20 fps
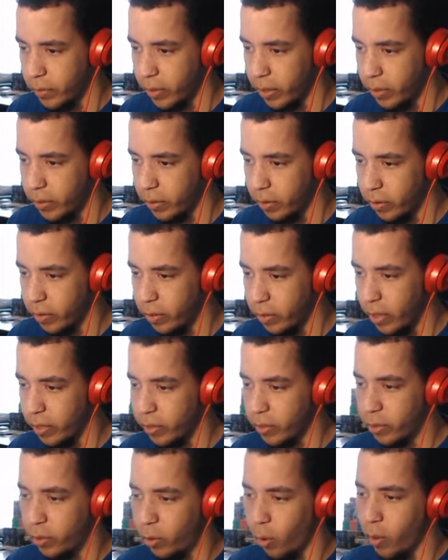Such,
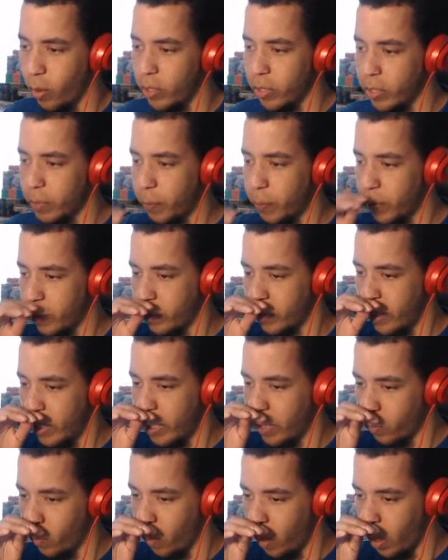such gorgeous
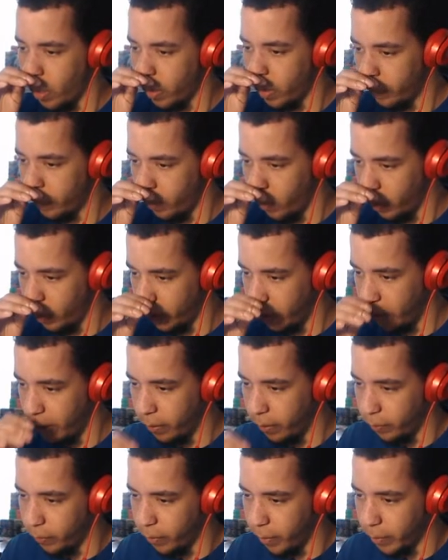pristine water flowing
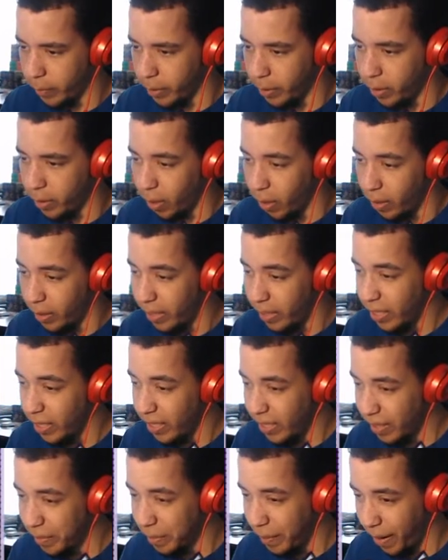in from the
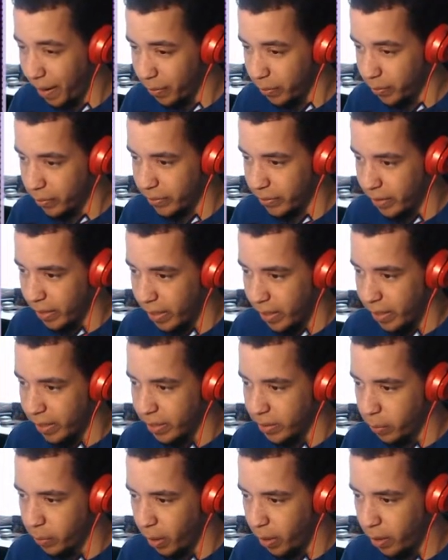Carnelian Mountains.
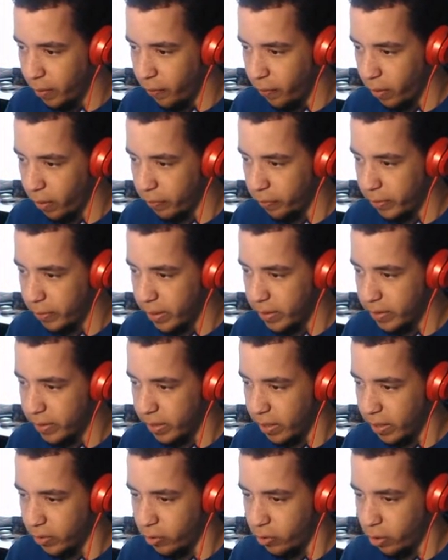Waterfall feeds
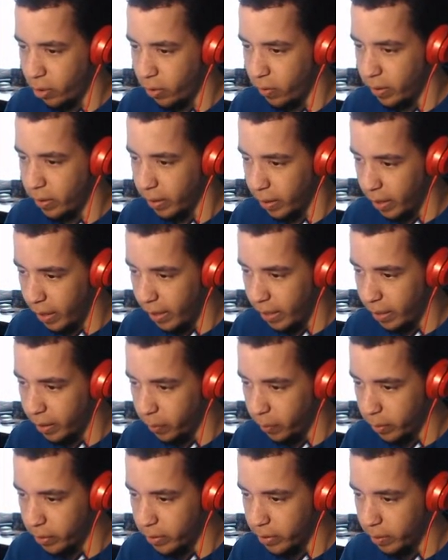the Azurine Lake,
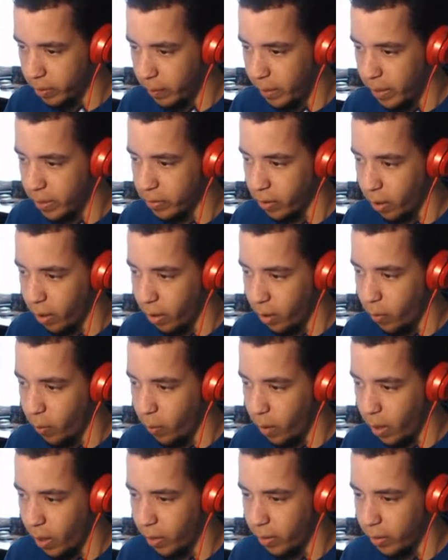which means all
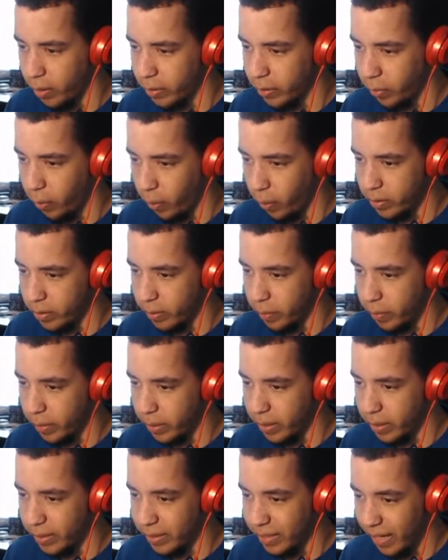water is going to be
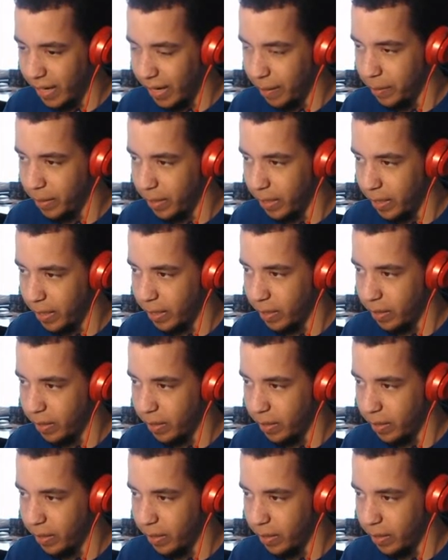contaminated.